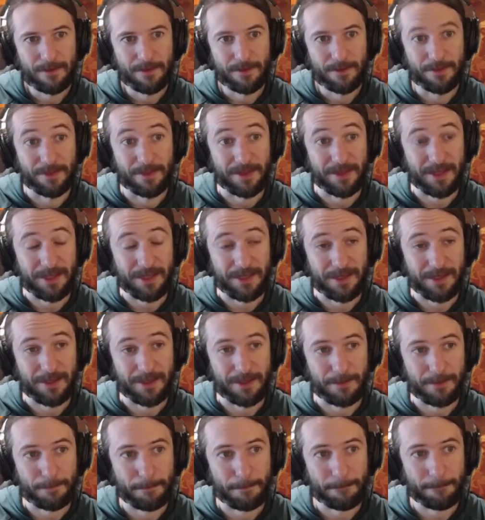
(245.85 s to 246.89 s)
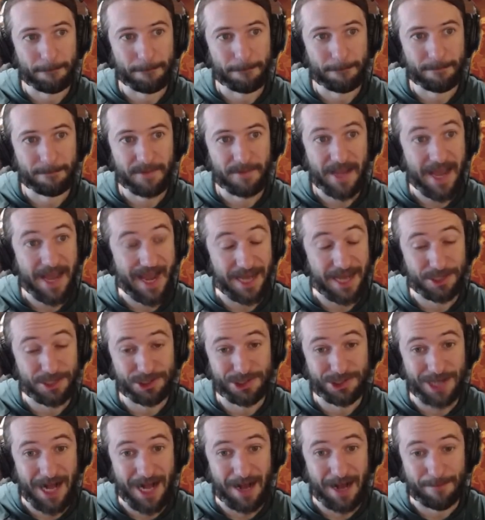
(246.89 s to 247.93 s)
the Cash
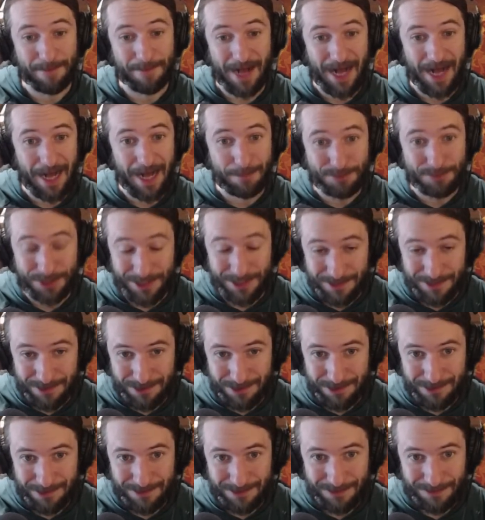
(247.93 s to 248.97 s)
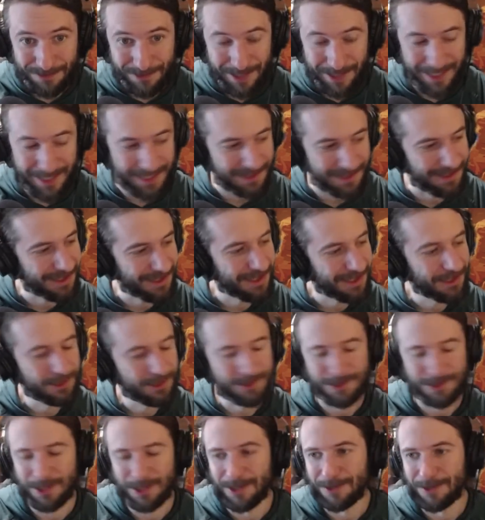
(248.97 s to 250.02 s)
Shop options, right?
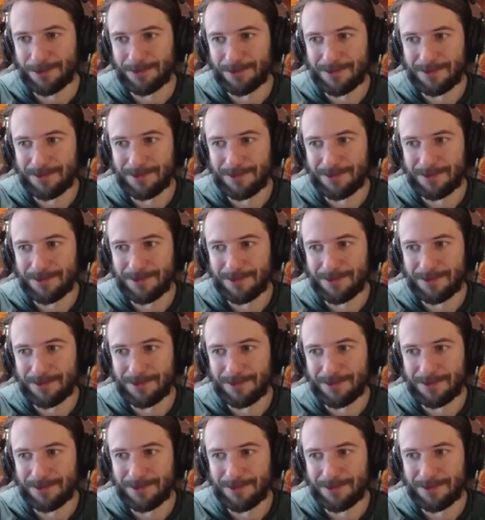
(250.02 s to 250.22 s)
So,